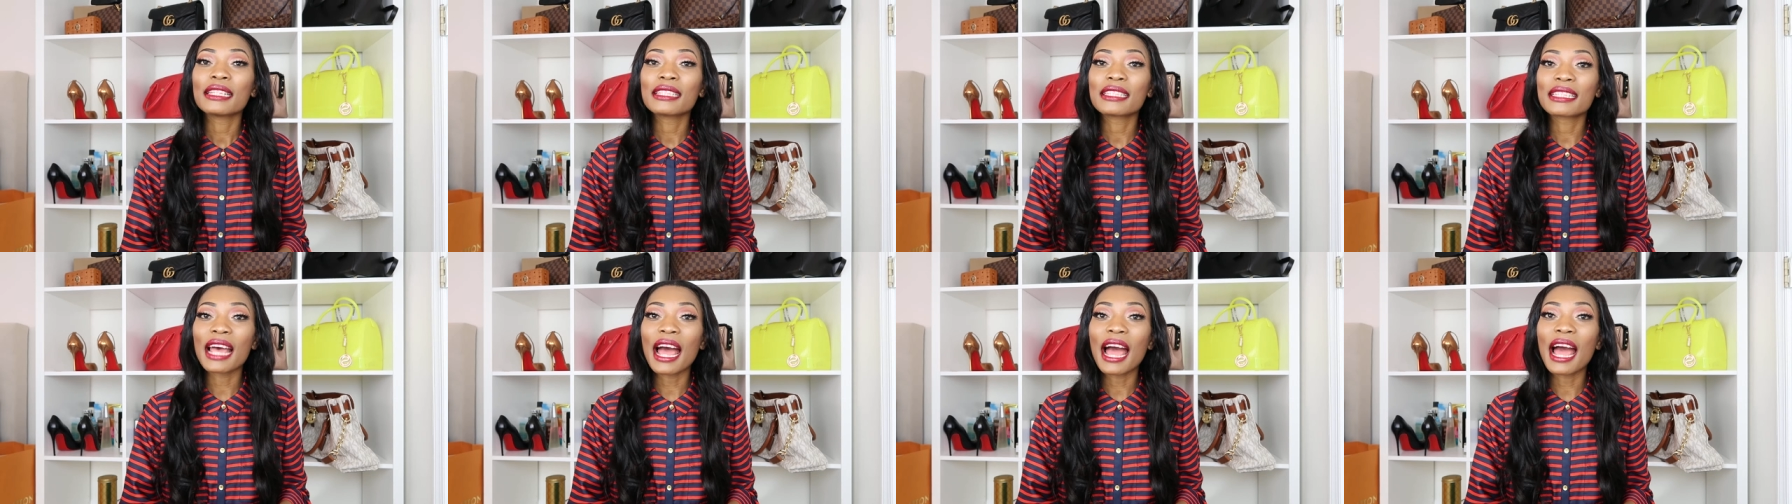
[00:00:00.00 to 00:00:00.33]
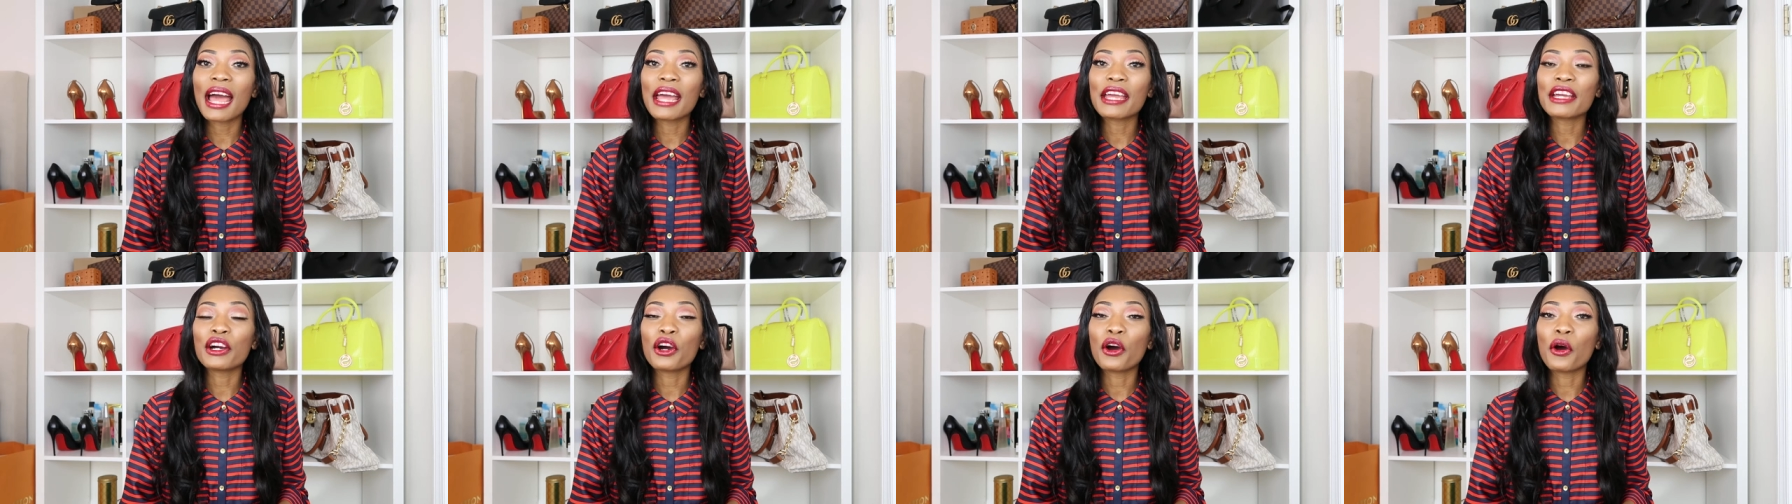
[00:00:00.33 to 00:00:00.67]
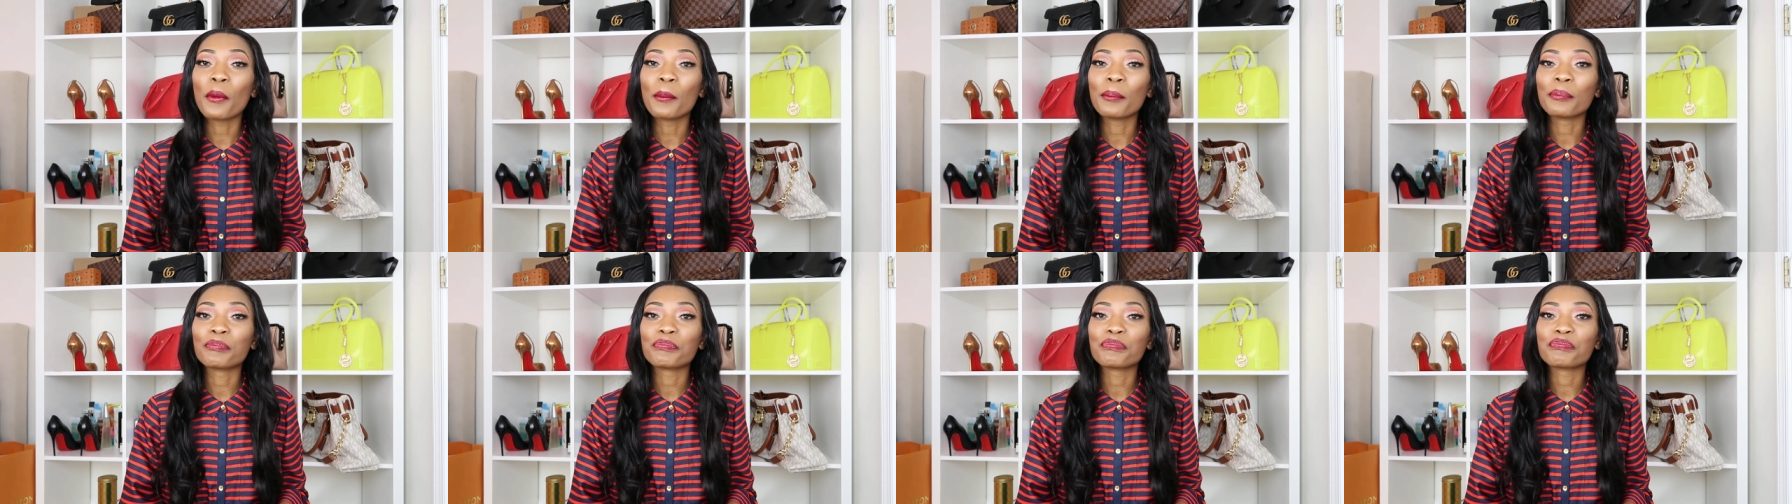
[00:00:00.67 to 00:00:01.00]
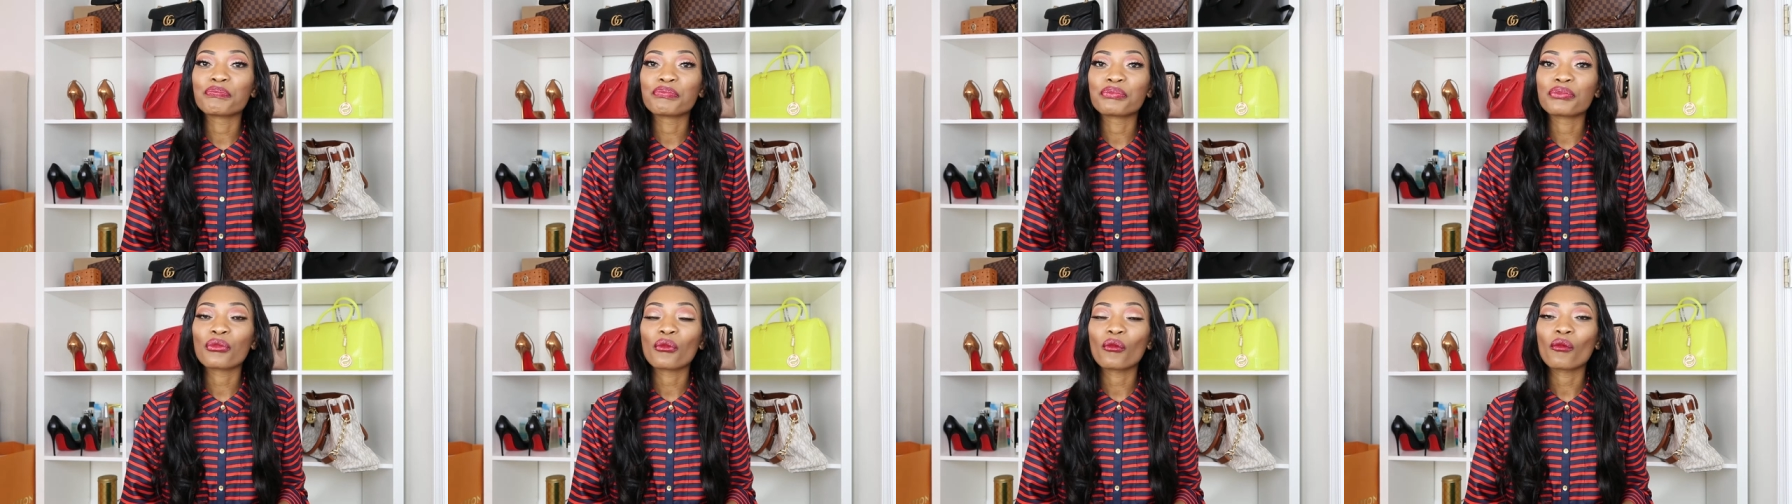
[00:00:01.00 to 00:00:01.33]
tie
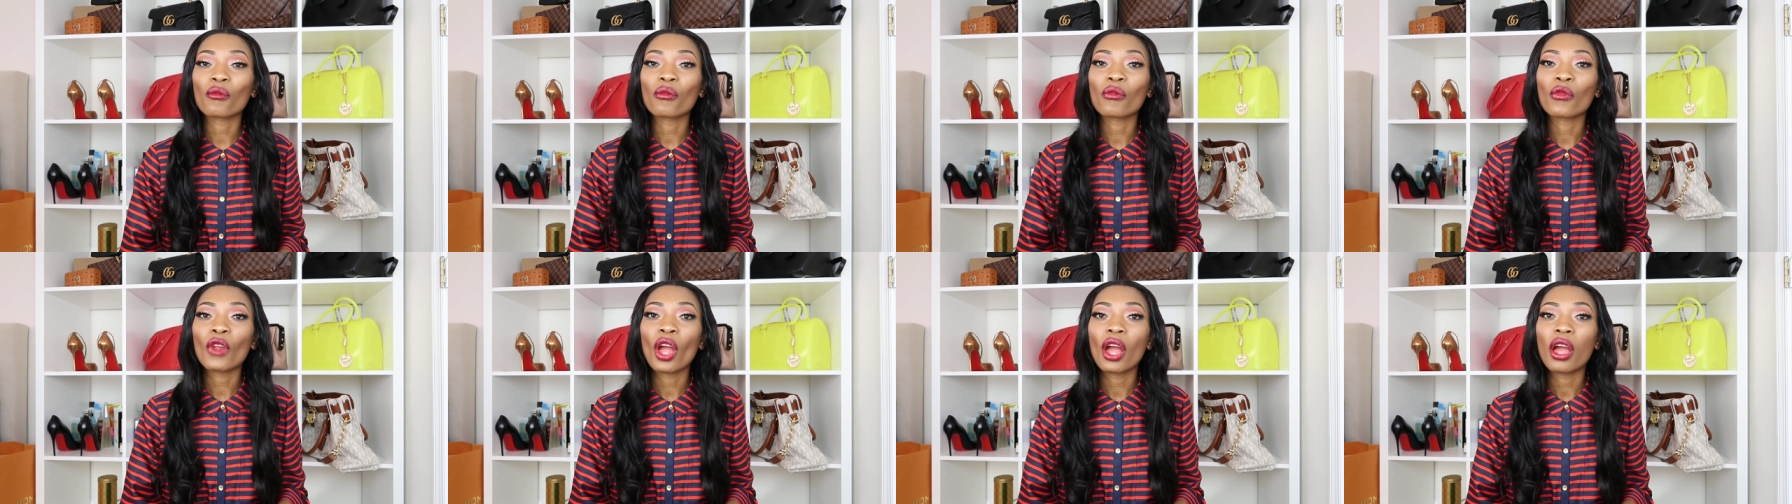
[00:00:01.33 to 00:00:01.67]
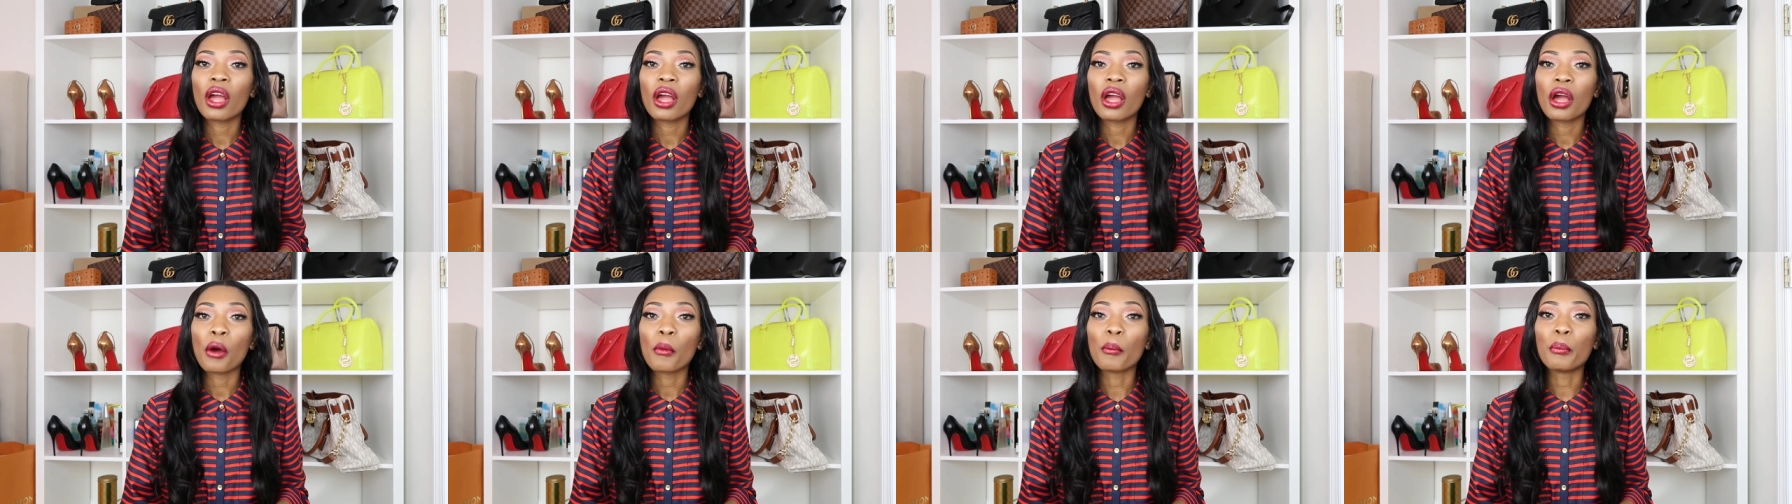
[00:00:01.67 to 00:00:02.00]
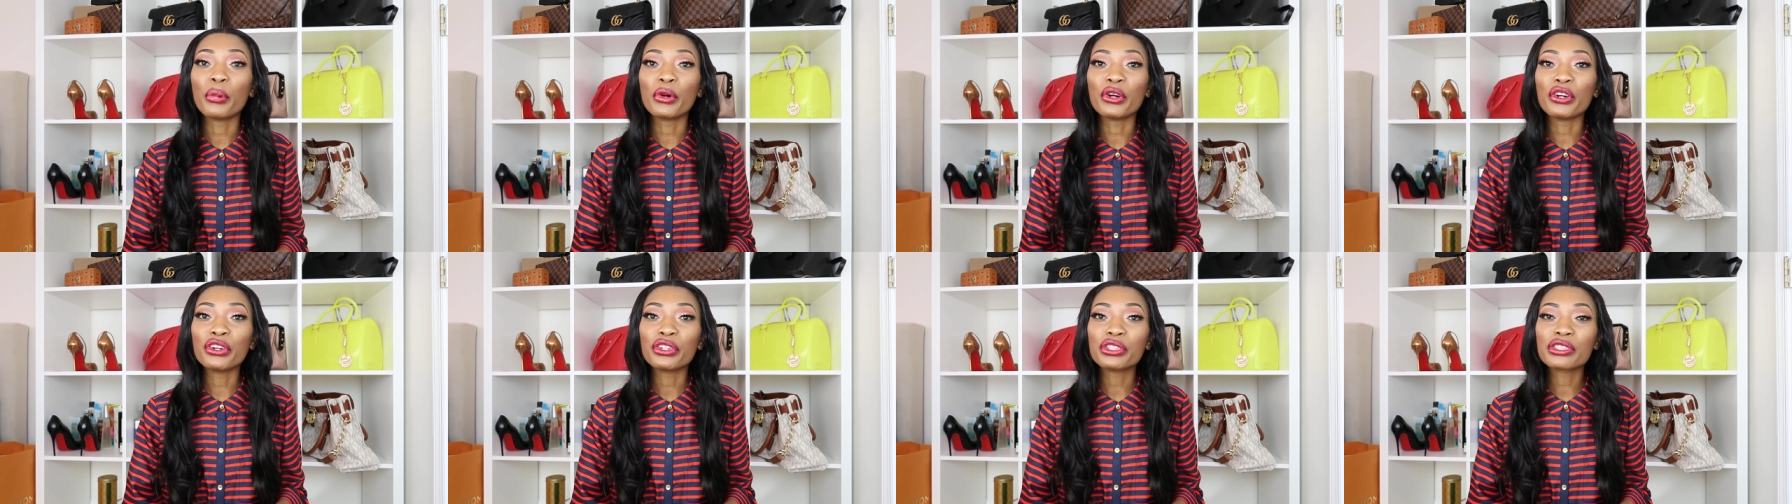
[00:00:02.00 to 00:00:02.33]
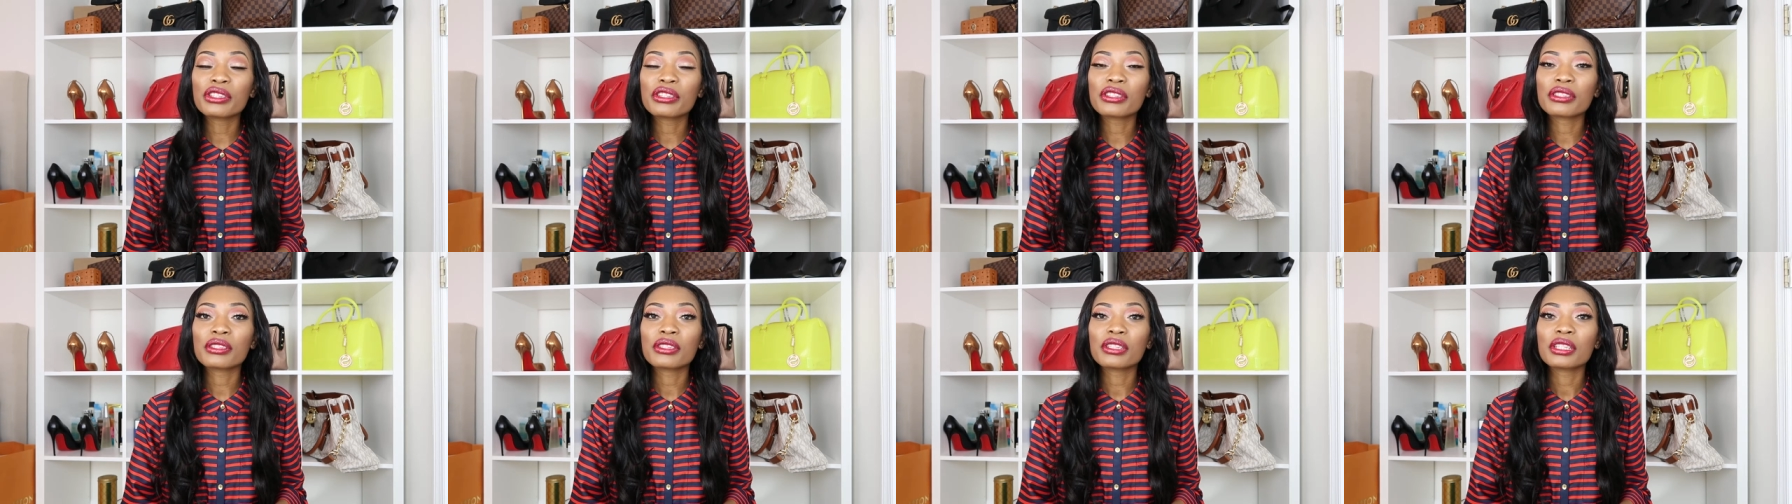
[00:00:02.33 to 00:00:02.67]
um
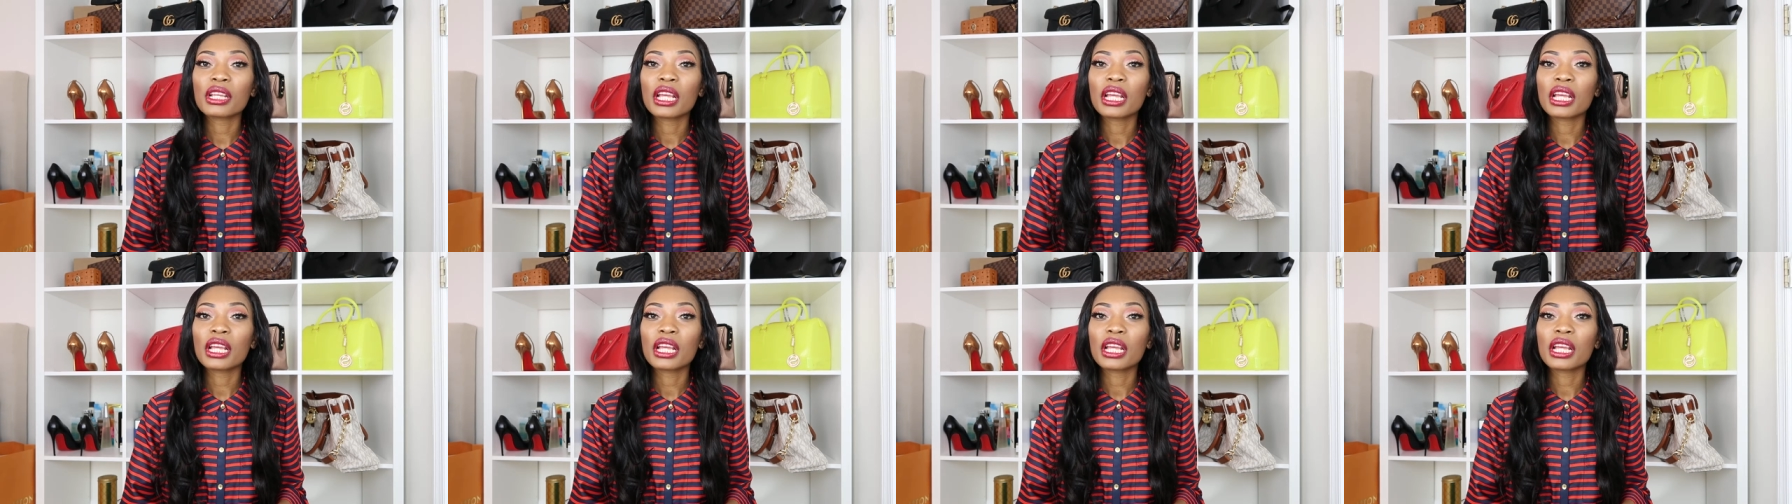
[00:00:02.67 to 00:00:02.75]
boots